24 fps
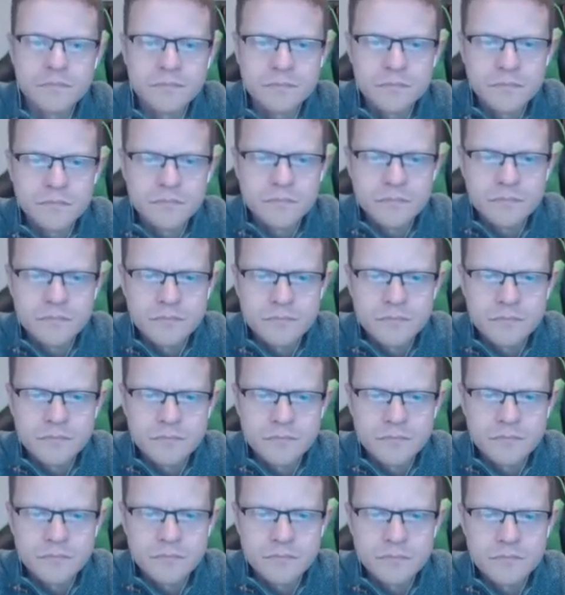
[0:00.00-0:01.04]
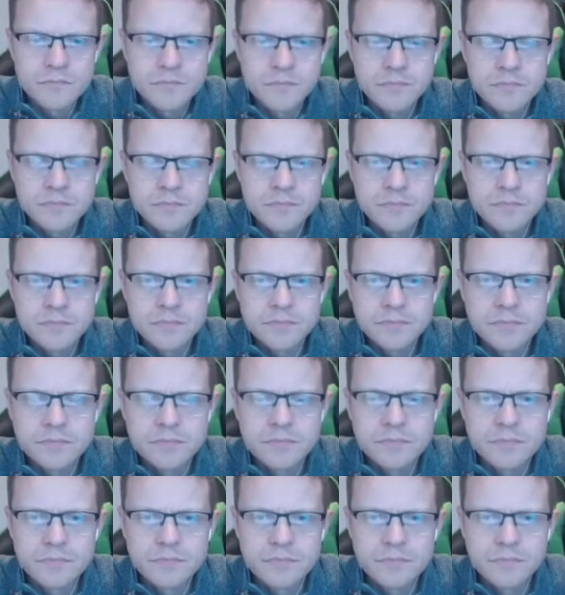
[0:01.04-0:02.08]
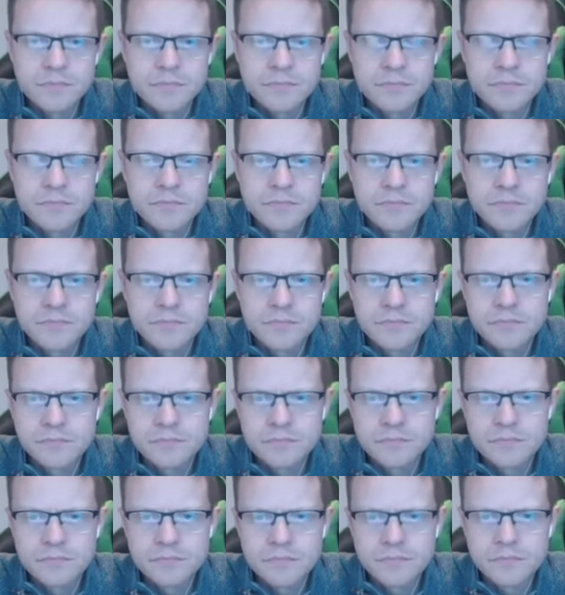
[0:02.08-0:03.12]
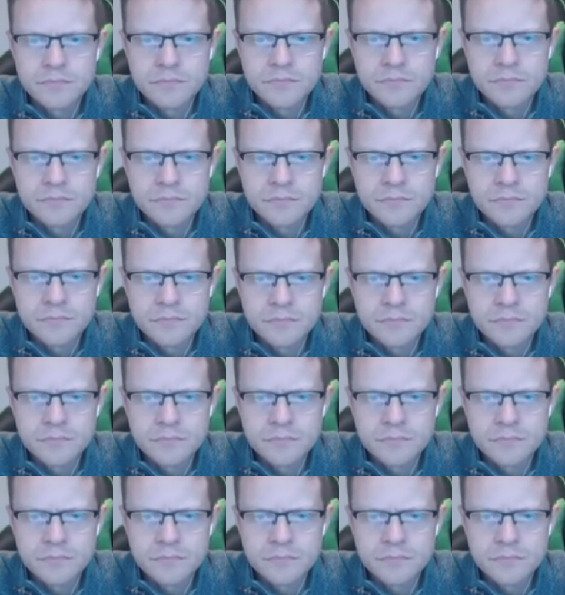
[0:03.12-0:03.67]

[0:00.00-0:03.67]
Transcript: This person isn't speaking.